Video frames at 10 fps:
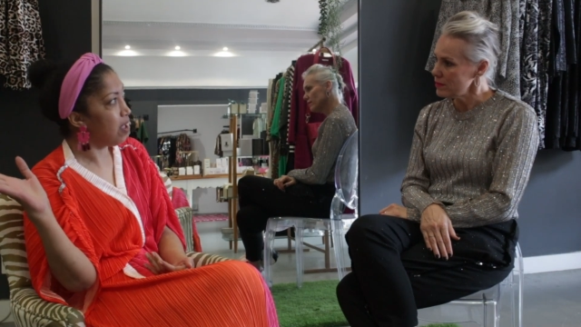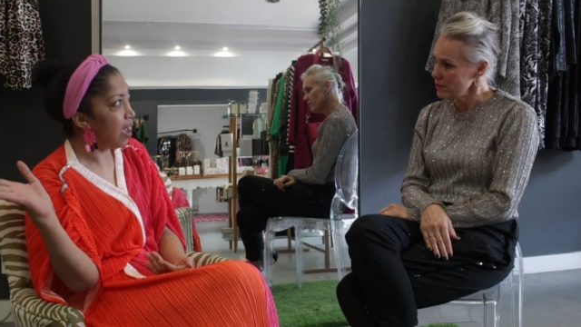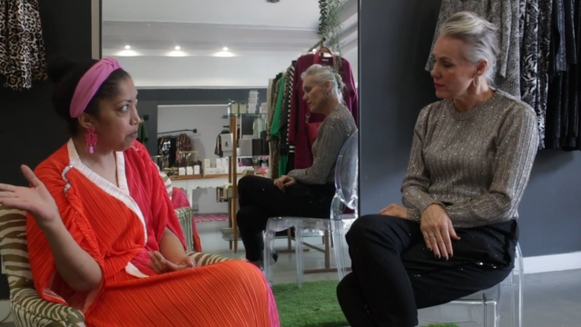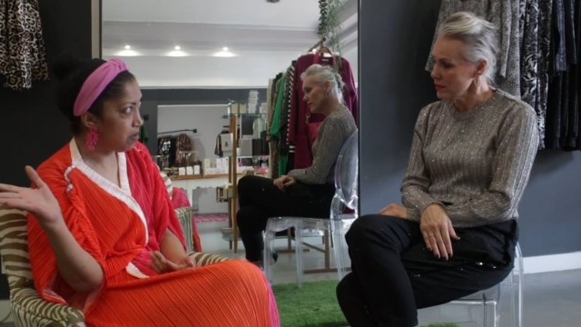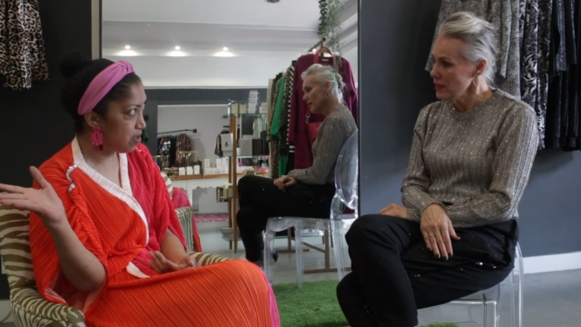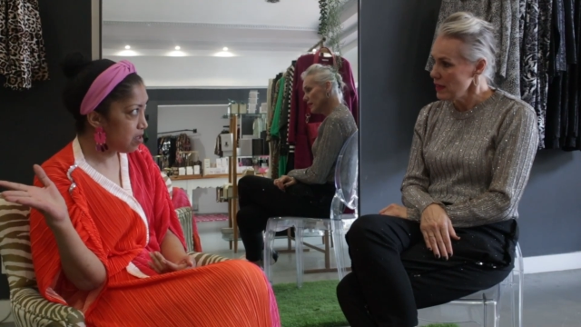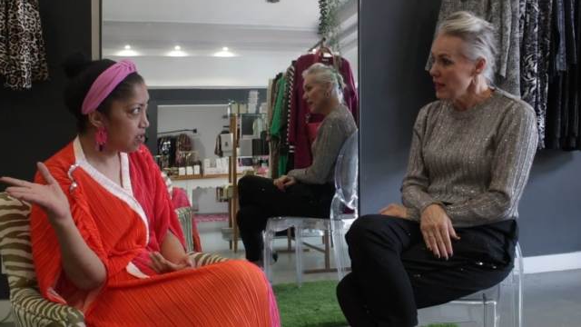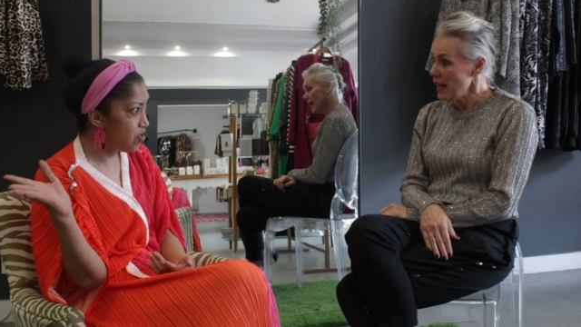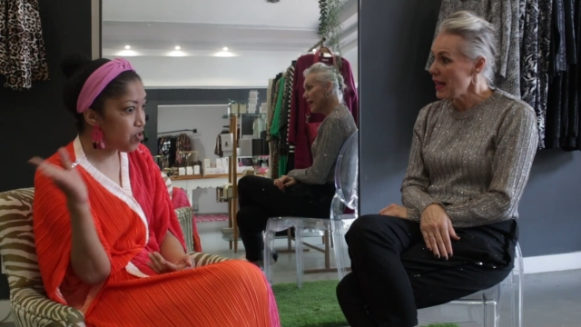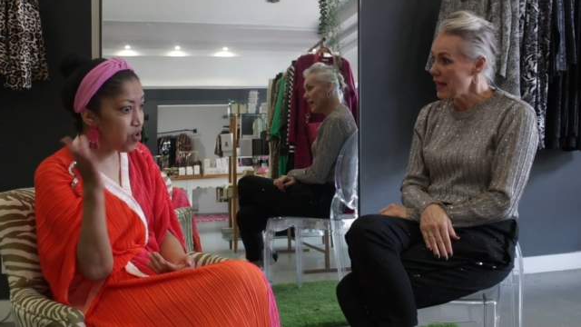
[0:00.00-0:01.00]
Speaker 1: will
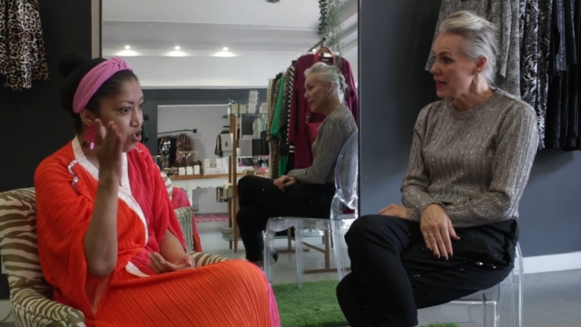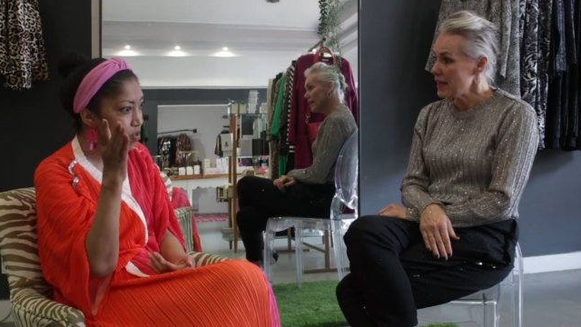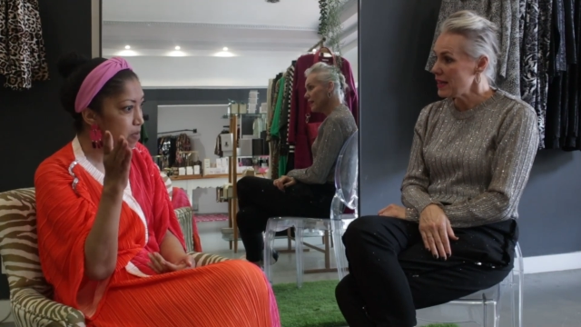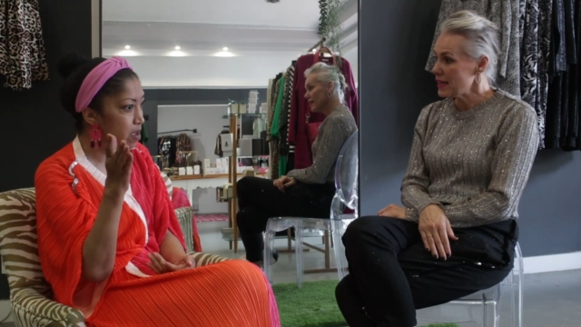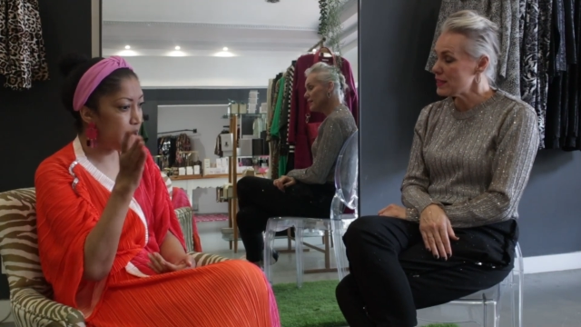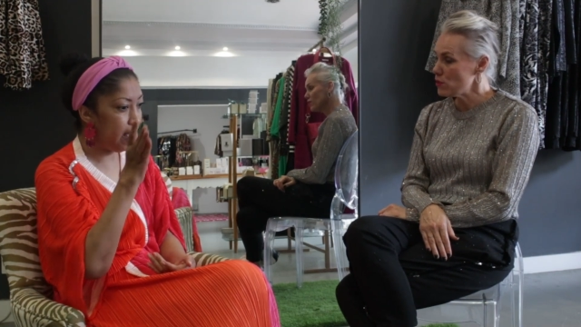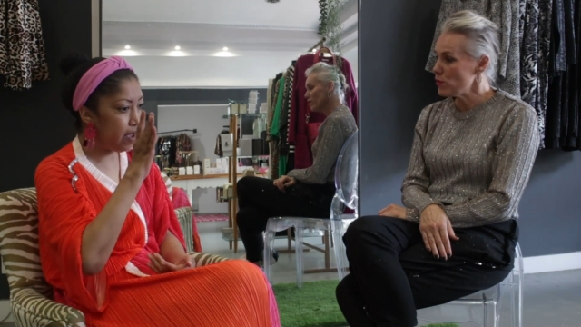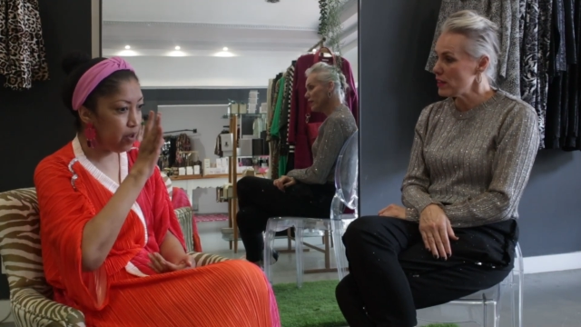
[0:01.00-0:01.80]
happen. So social media, it's in